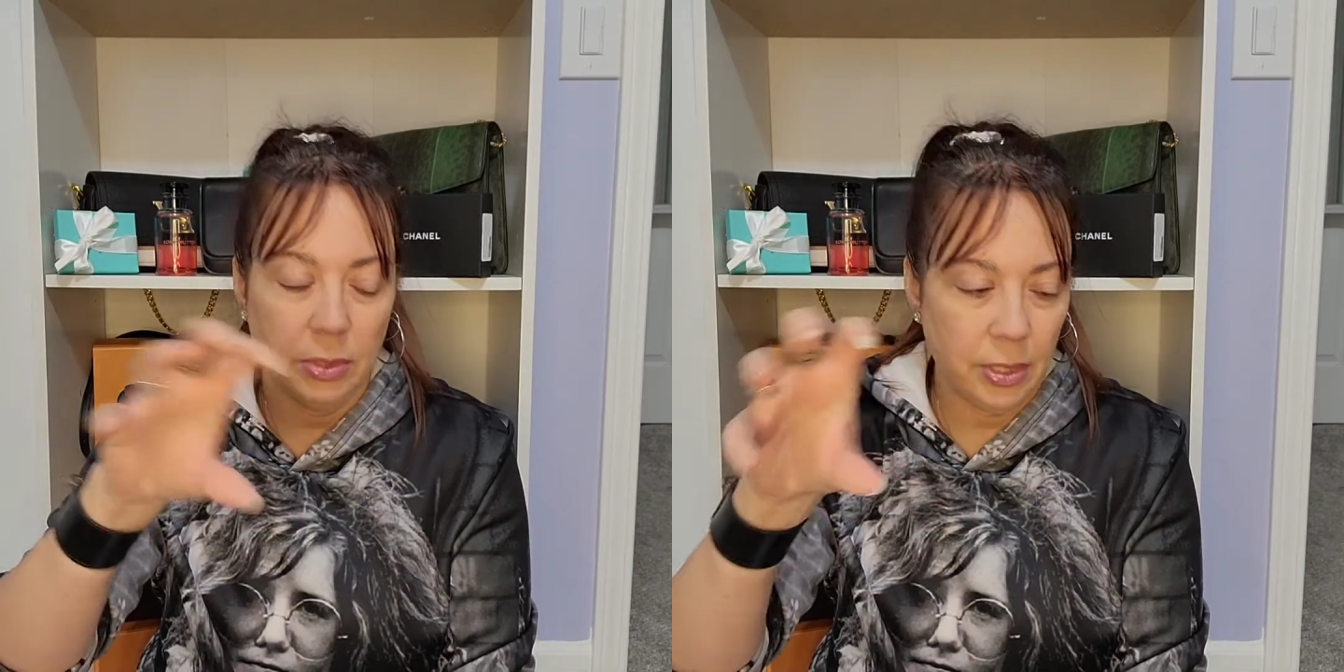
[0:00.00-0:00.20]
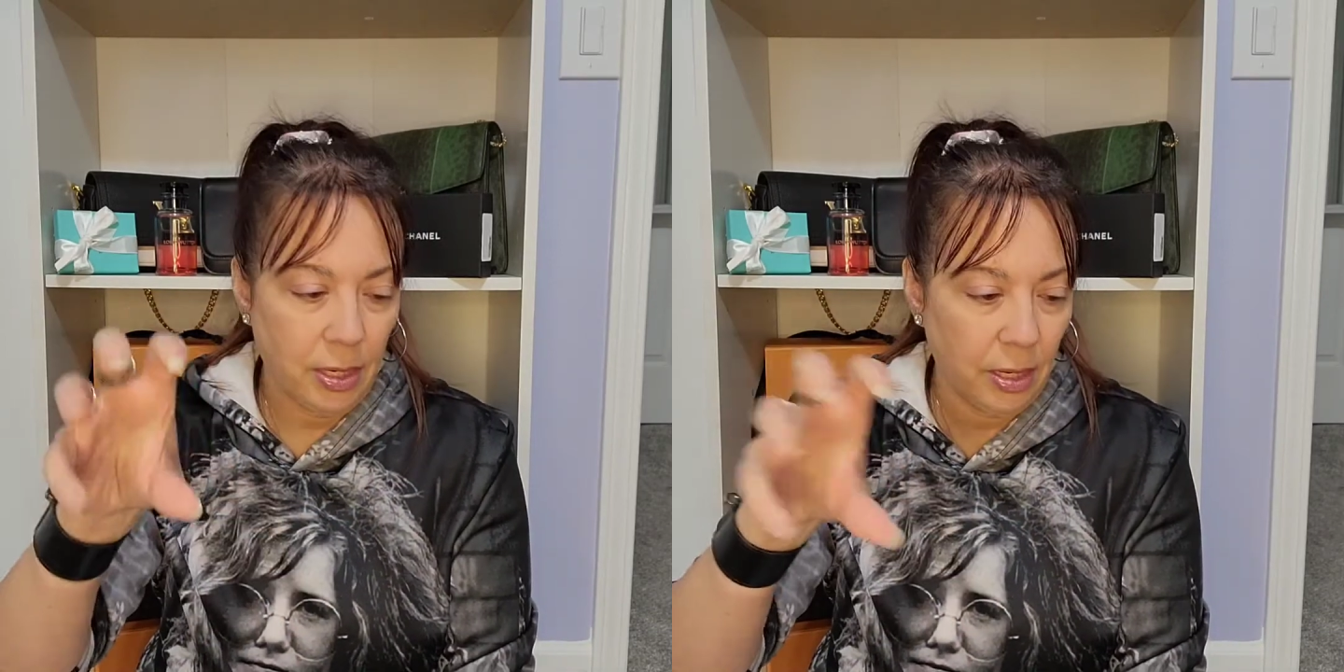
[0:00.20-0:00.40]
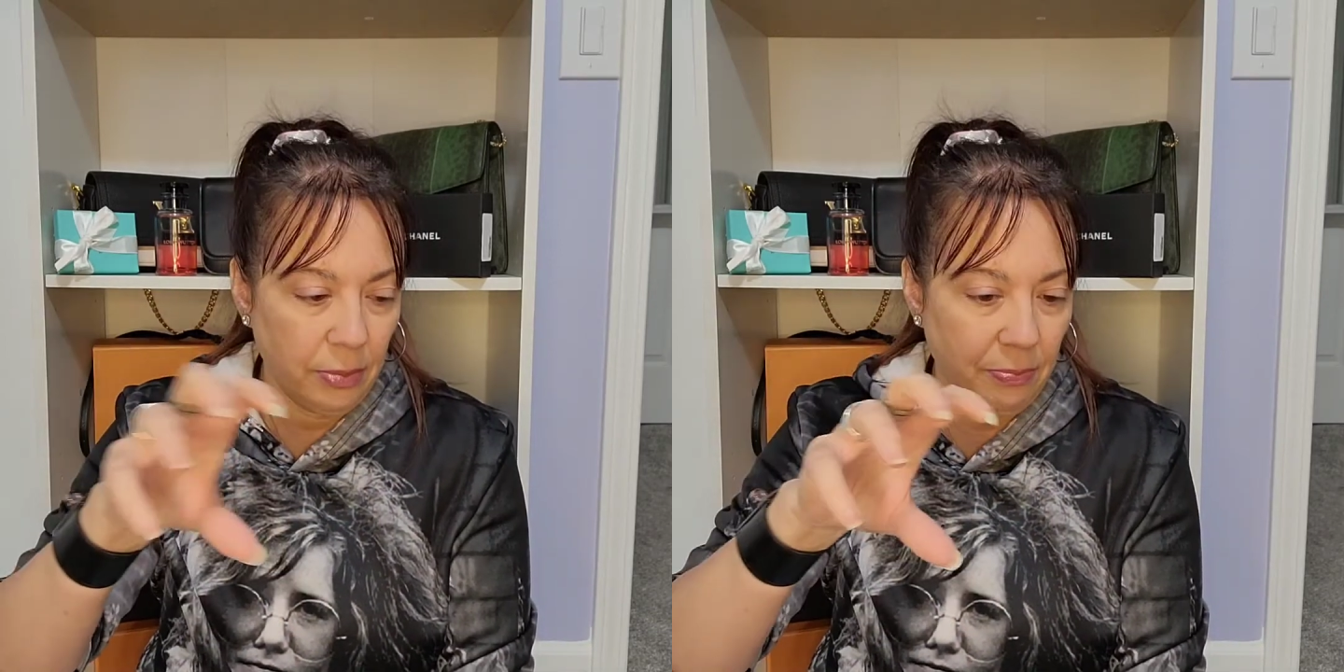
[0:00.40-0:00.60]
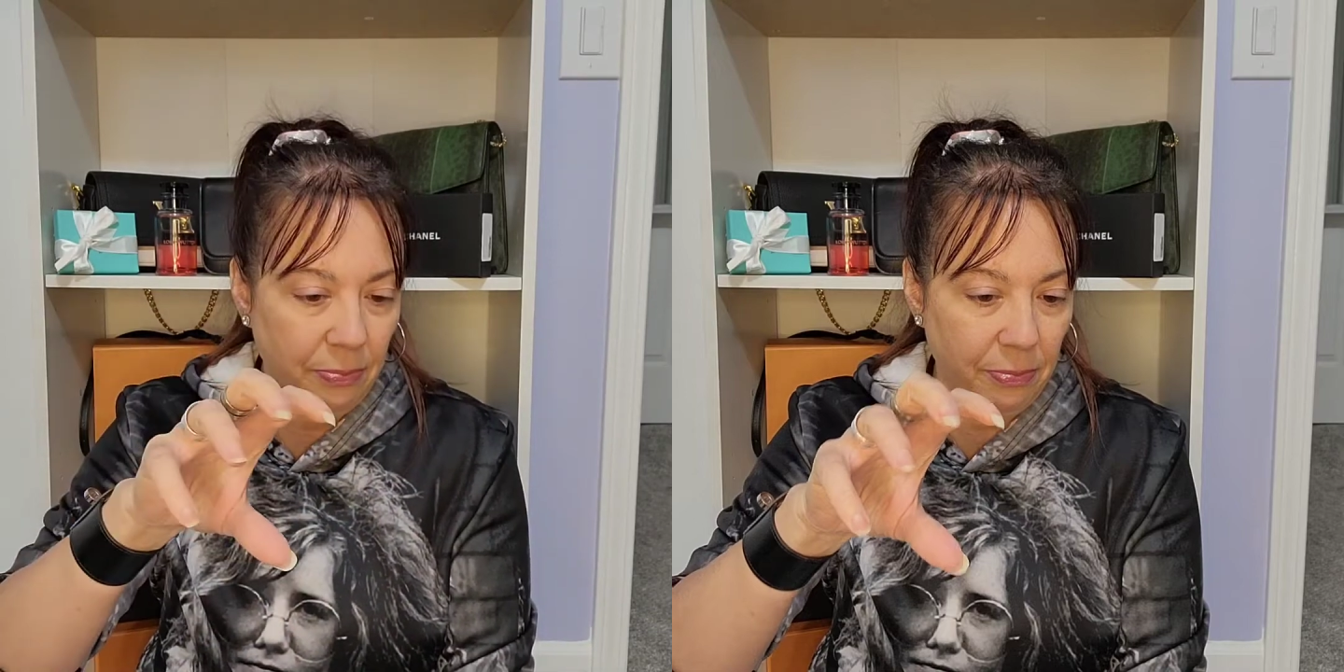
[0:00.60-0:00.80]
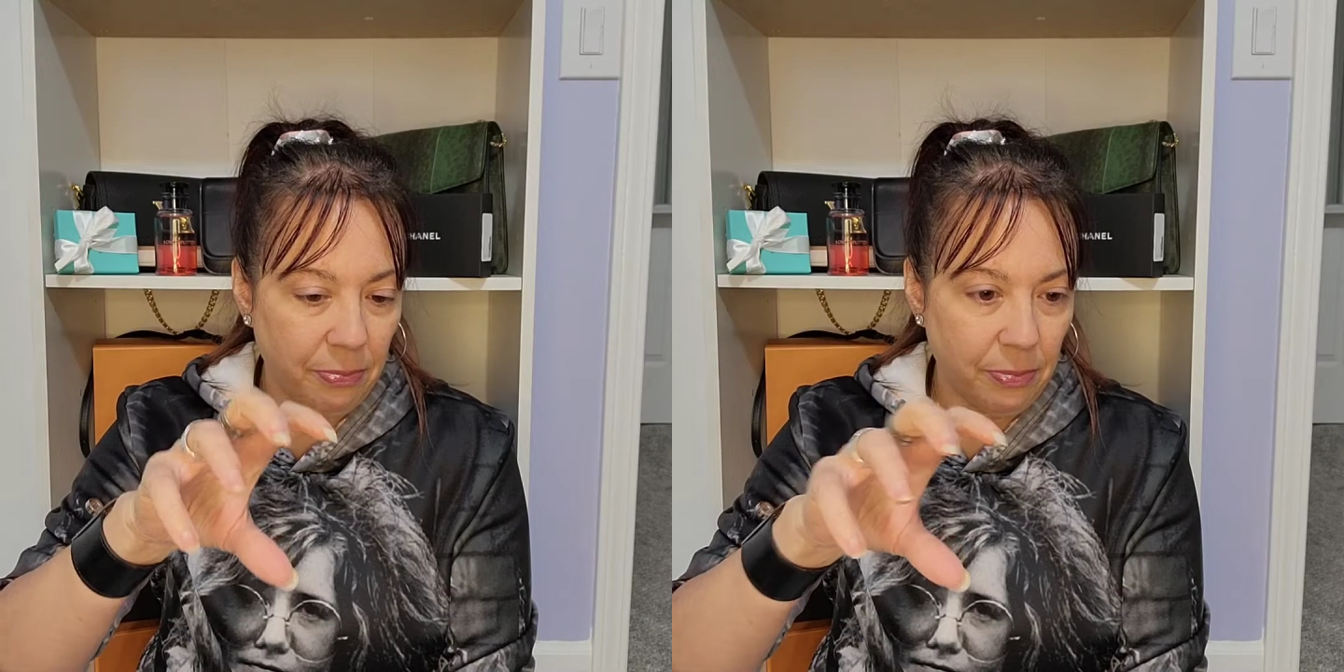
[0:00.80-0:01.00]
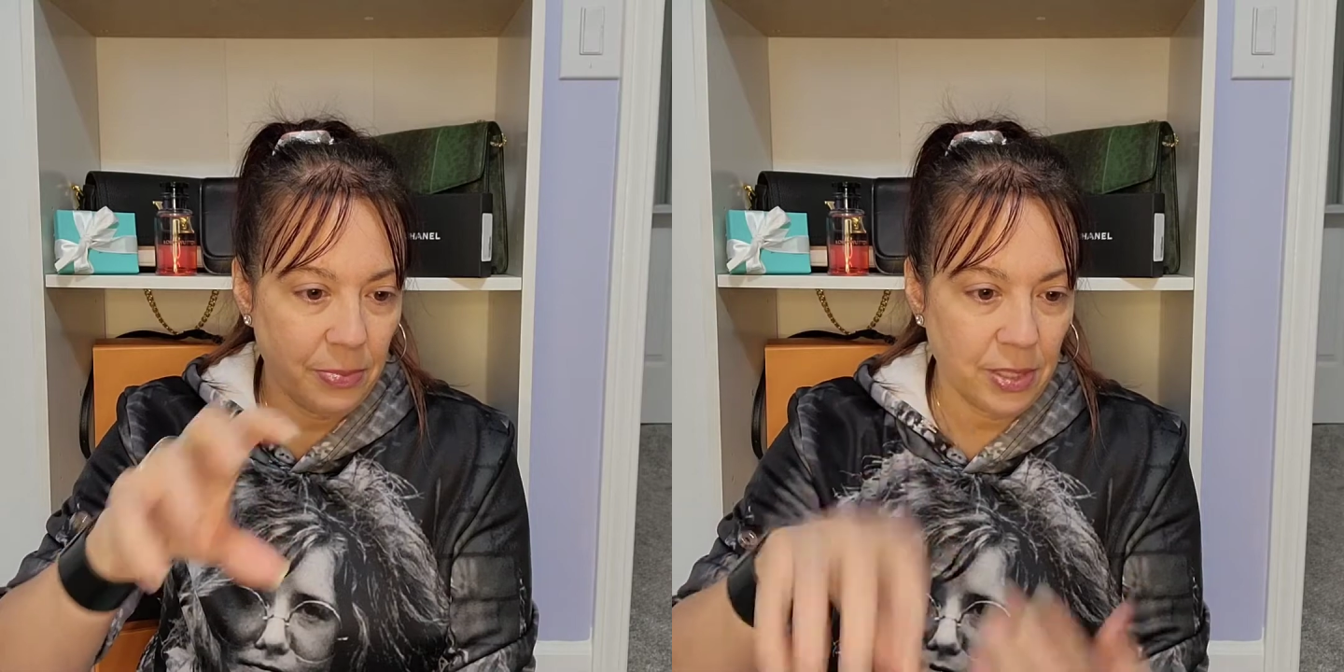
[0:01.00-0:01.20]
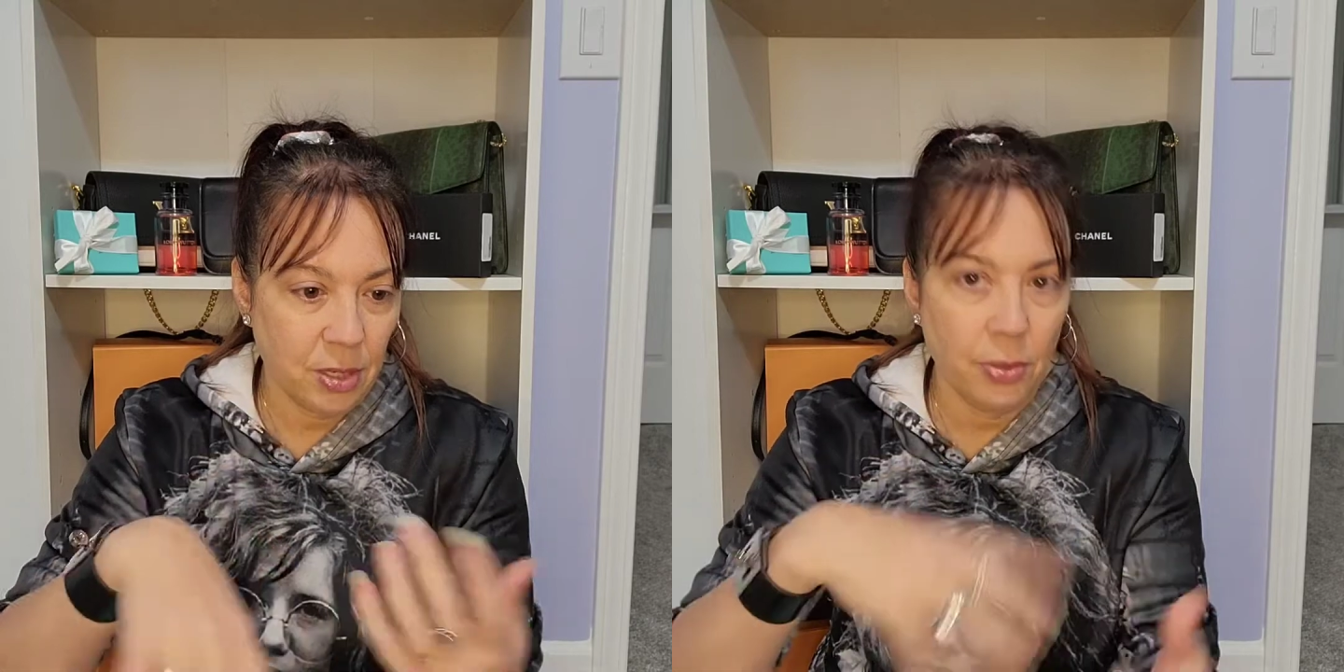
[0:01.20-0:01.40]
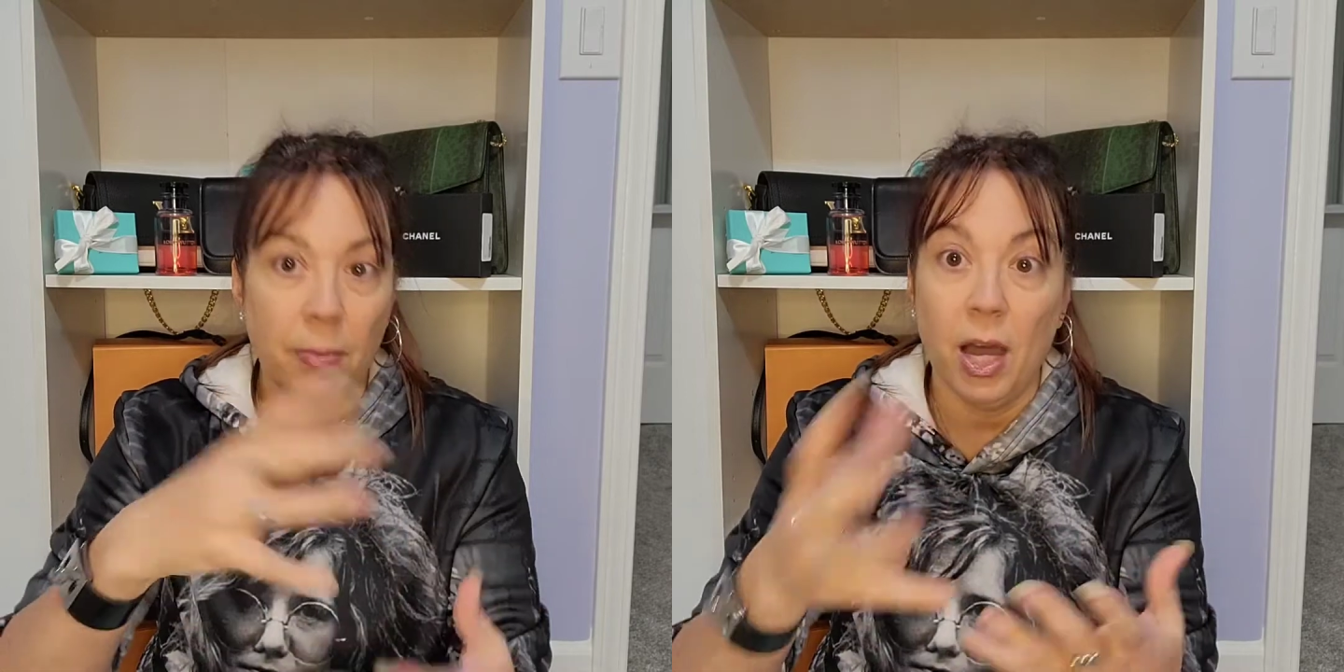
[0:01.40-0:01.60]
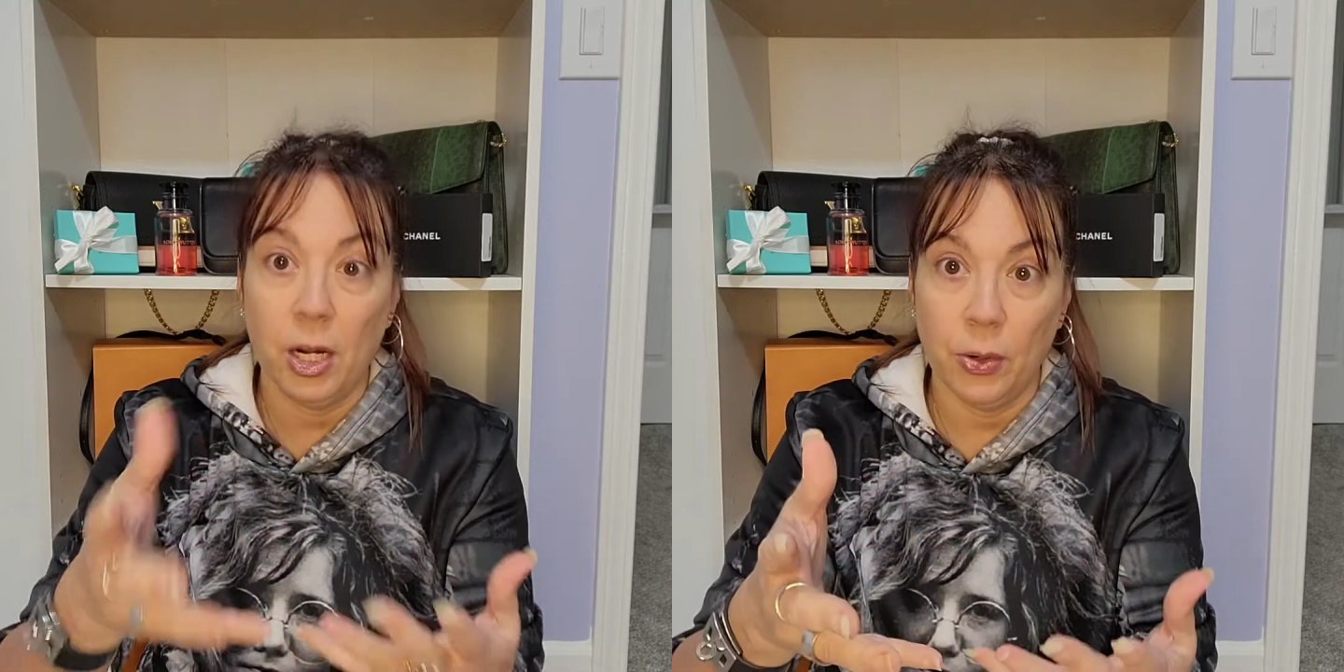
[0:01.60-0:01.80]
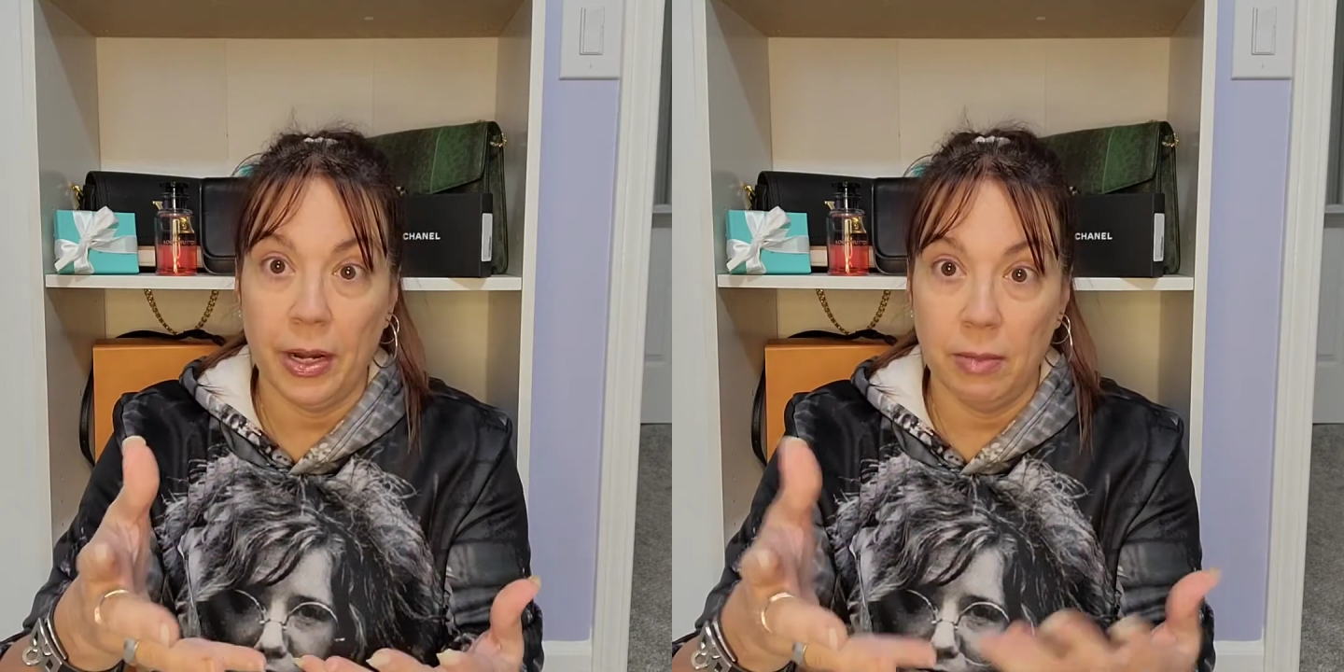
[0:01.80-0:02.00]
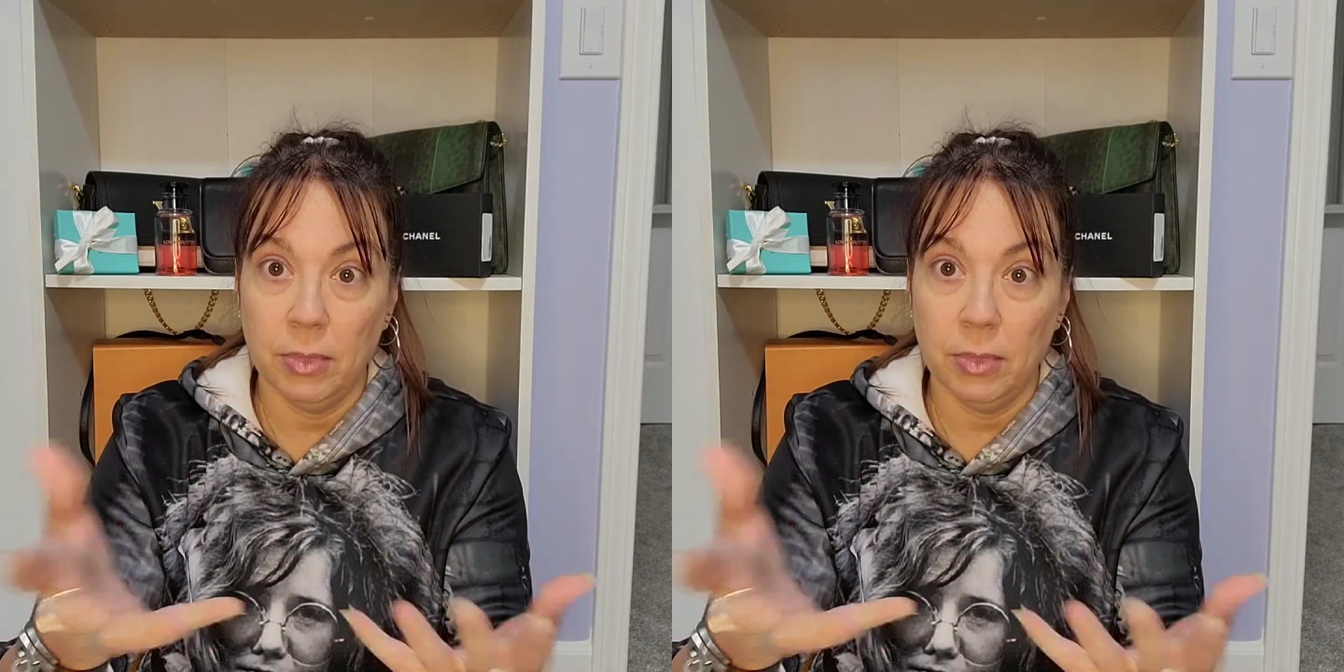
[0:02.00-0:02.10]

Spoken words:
that's on the monogram,